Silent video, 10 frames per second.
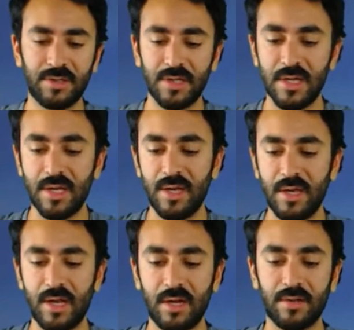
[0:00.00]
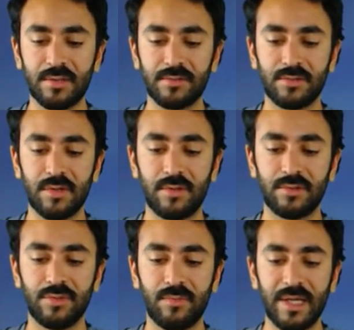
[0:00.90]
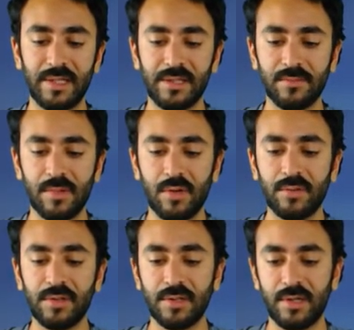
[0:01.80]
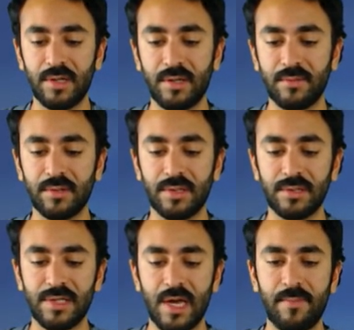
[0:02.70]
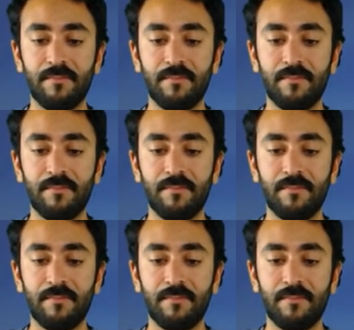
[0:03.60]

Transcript: color, and I'm gonna go to blending mode, and I'm gonna